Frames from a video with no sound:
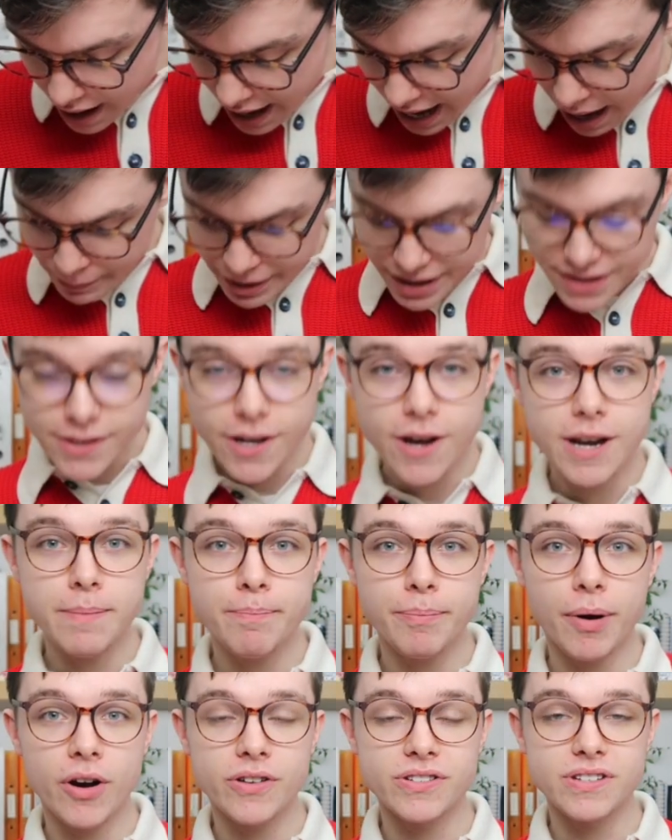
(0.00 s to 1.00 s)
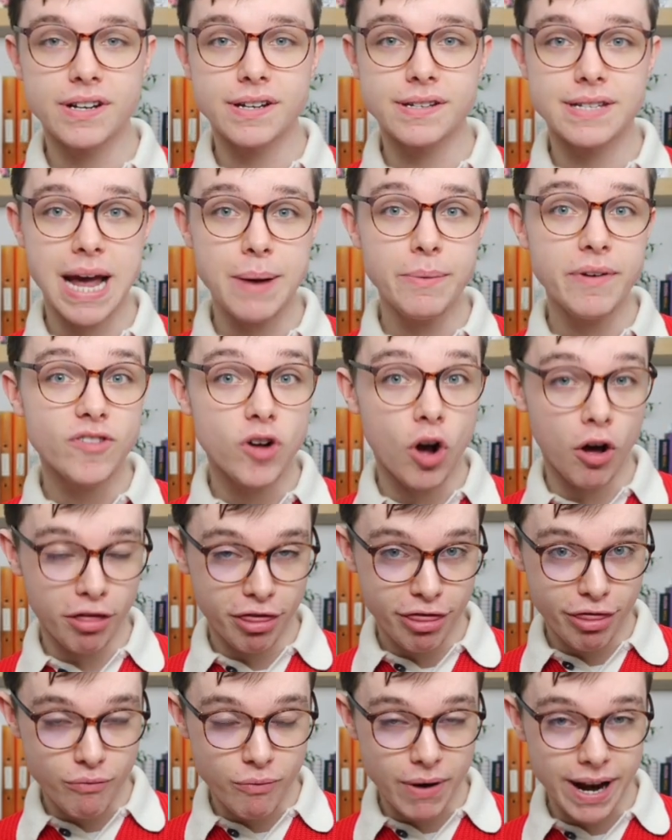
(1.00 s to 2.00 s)
how many turning points did I say? We've got
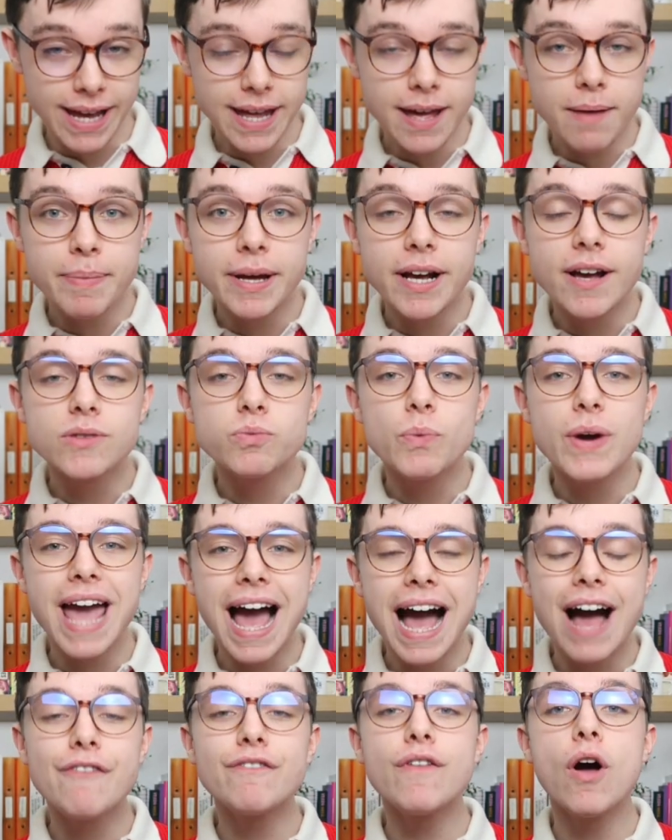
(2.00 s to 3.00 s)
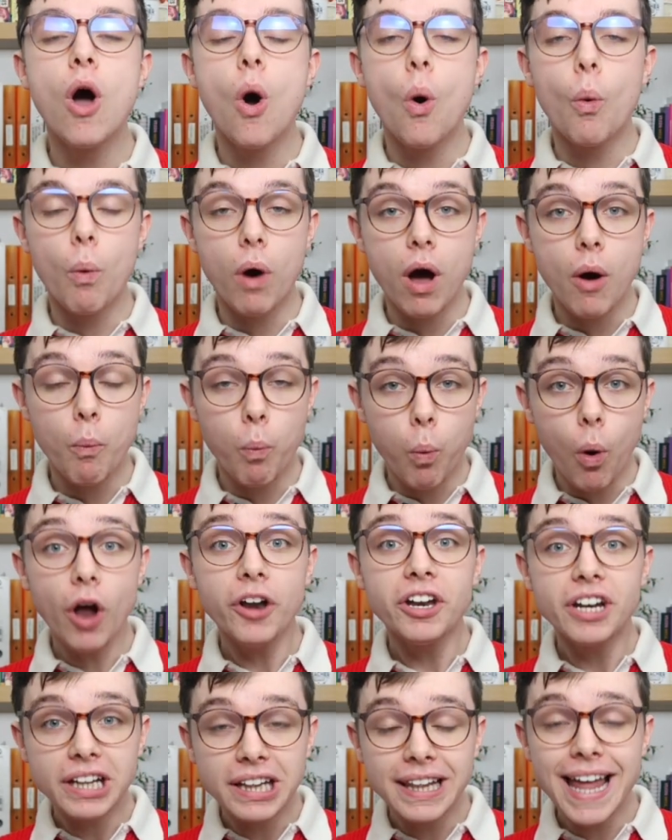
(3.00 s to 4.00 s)
three because we have
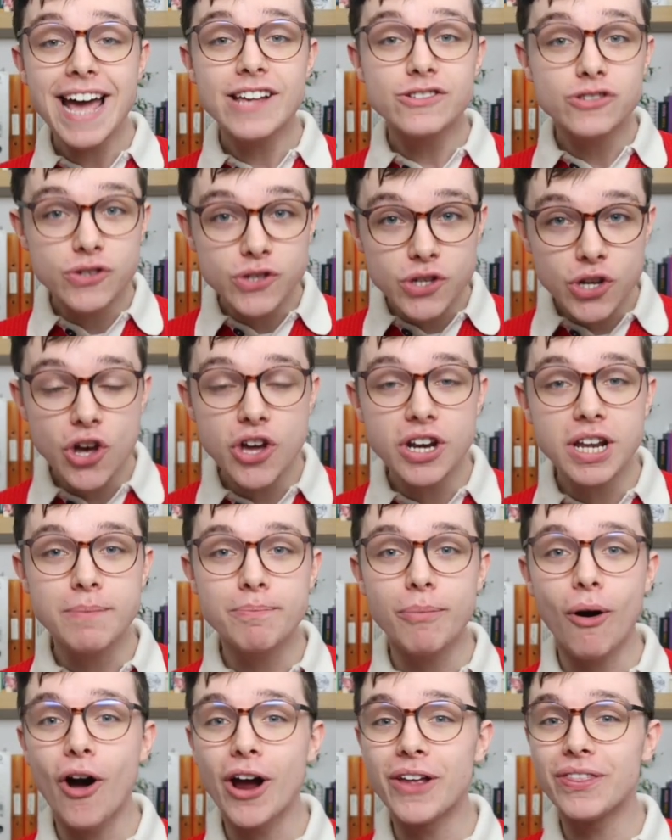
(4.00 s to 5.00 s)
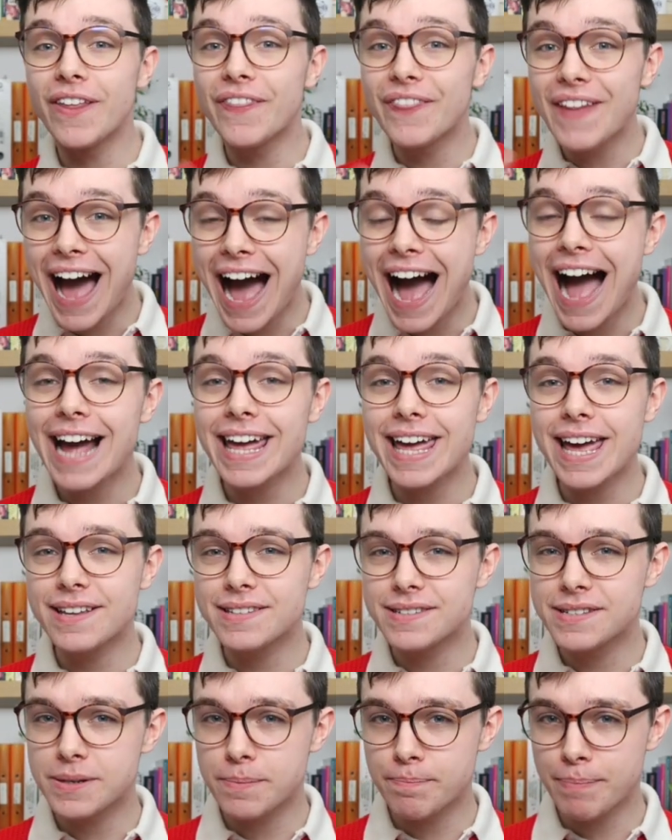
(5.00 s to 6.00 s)
one less turning point than the
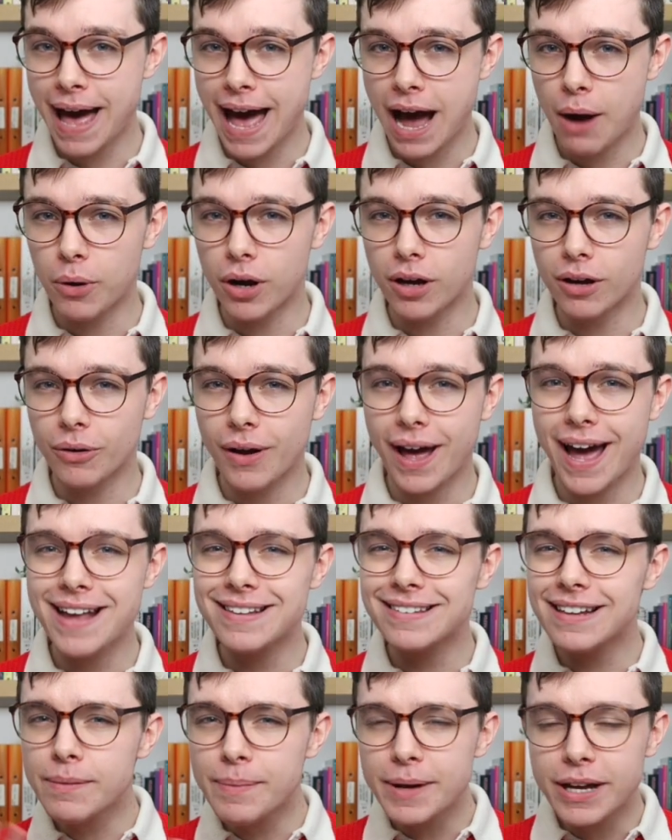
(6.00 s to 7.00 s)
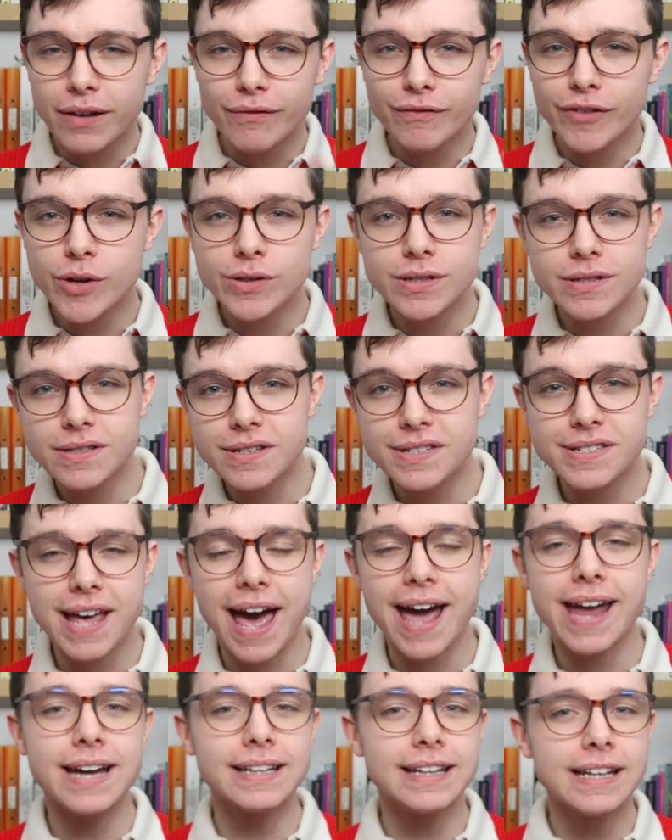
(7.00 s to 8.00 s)
highest power, okay? It's a little bit confusing to
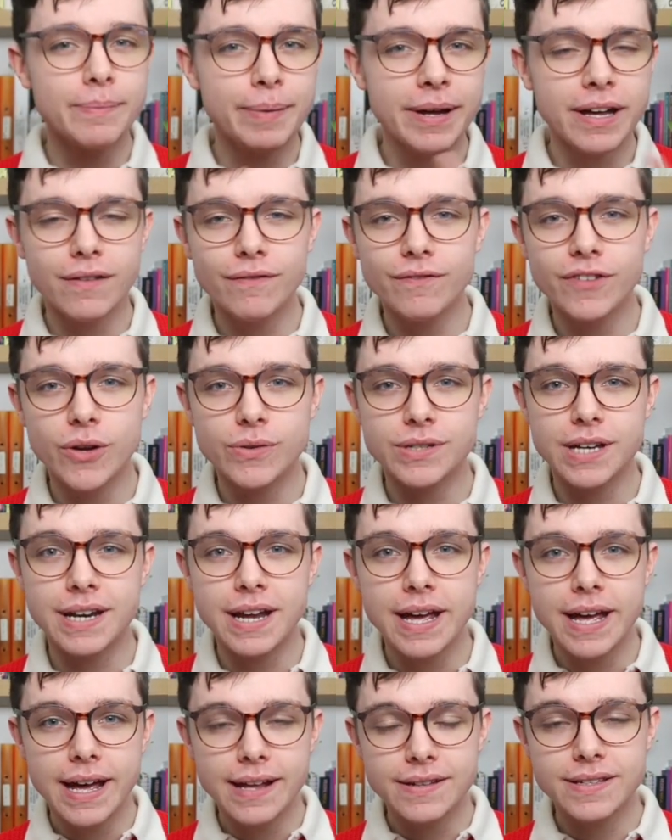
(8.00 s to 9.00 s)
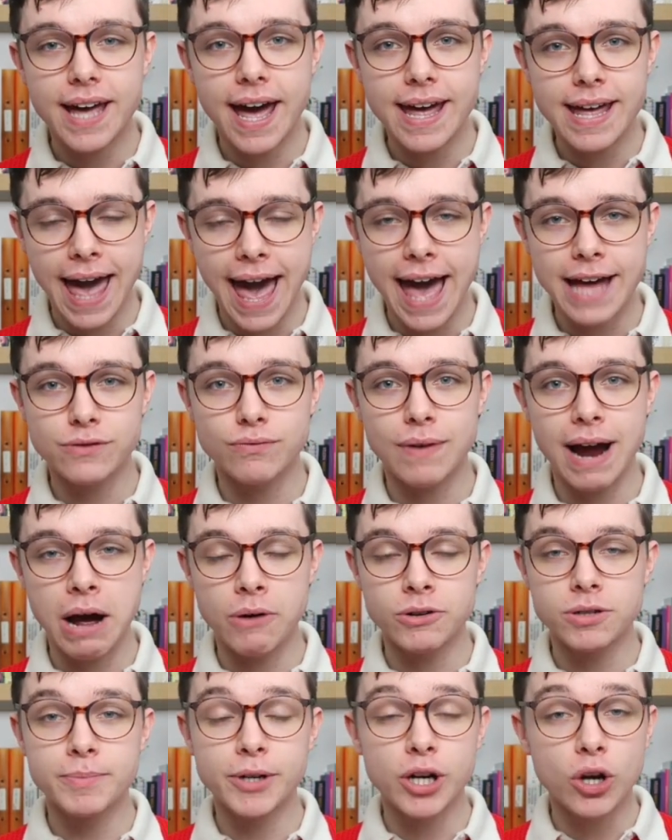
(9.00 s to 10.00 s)
say, a little bit confusing to get your head
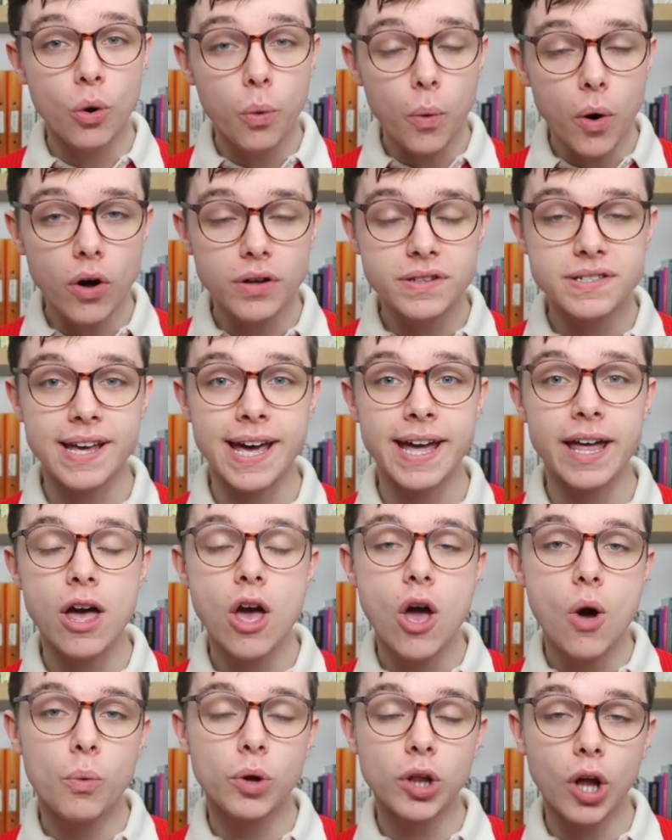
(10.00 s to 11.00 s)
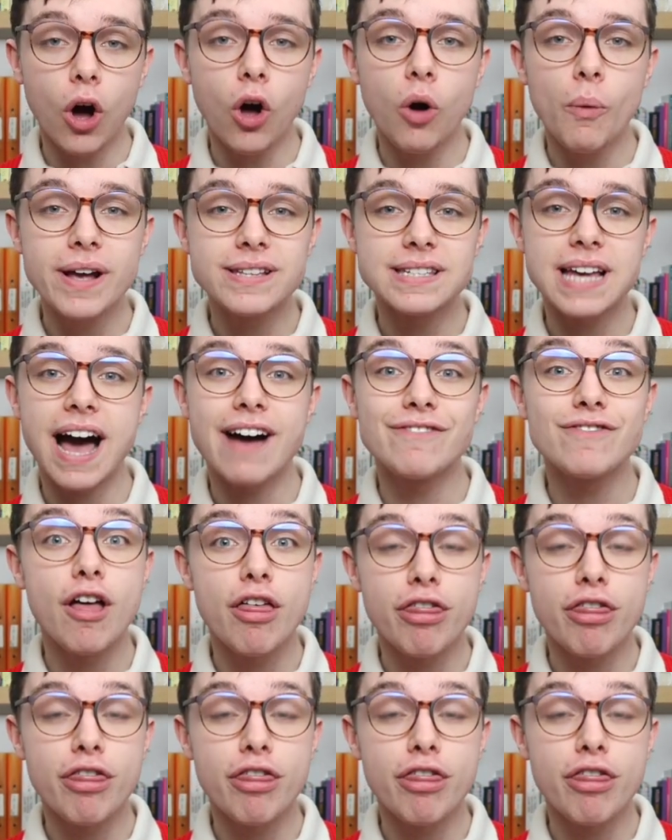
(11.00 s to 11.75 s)
round, but a quartic will always have